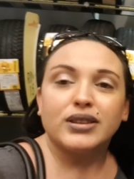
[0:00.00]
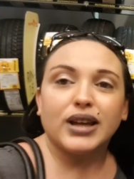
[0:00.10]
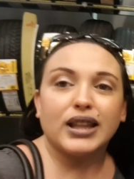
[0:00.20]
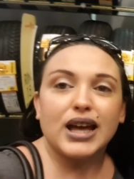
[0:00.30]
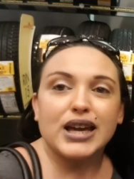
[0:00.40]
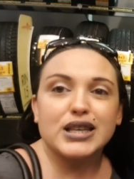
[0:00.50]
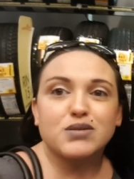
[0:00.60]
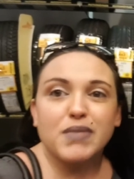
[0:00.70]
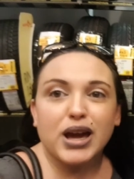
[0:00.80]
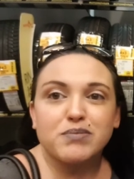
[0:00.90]
lala
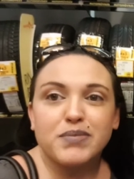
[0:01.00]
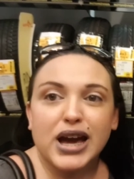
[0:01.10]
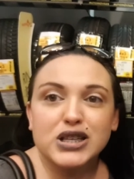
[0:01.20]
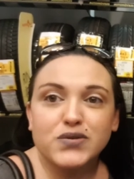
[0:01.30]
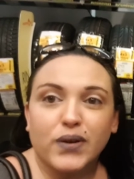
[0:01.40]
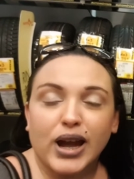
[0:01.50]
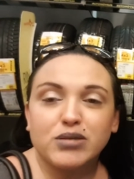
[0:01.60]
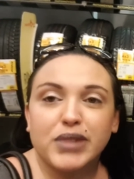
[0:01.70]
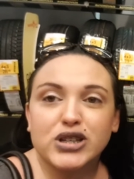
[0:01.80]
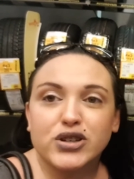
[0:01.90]
is my best friend make